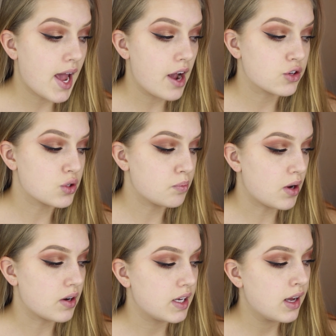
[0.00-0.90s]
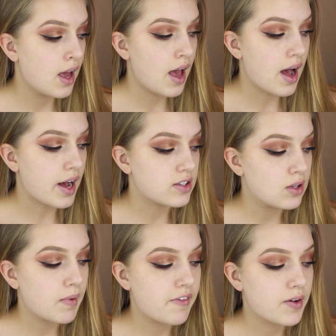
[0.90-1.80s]
actual body.
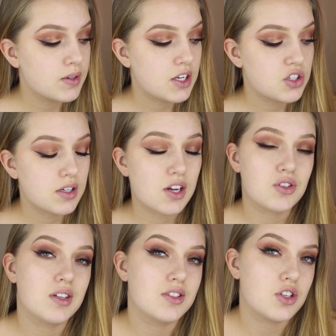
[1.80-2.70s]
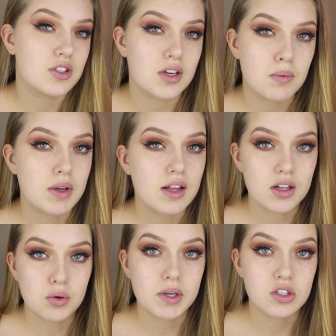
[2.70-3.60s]
So my foundation naturally is just going to be a
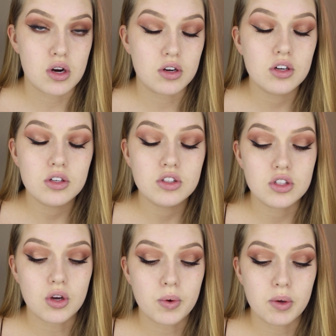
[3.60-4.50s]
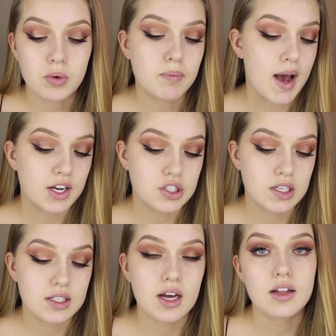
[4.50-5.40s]
little bit darker, so it would match
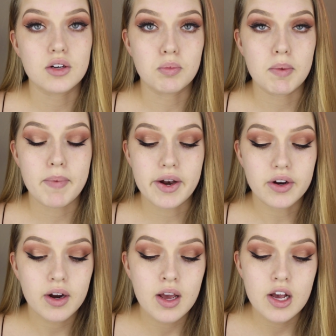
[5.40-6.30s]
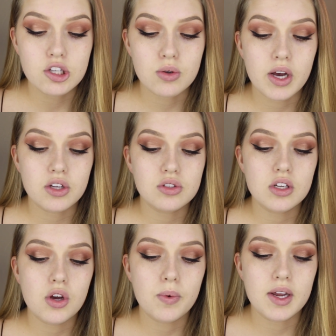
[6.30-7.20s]
it a little bit better. So I
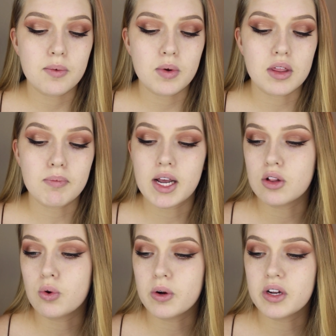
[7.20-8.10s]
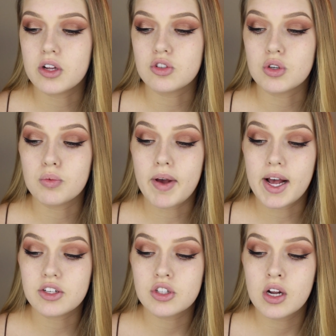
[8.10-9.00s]
usually go in with my L'Oreal True
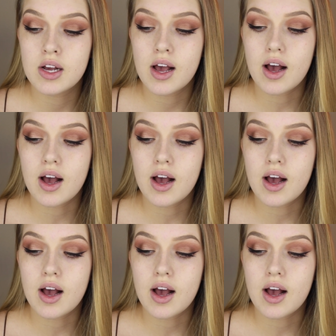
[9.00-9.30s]
Match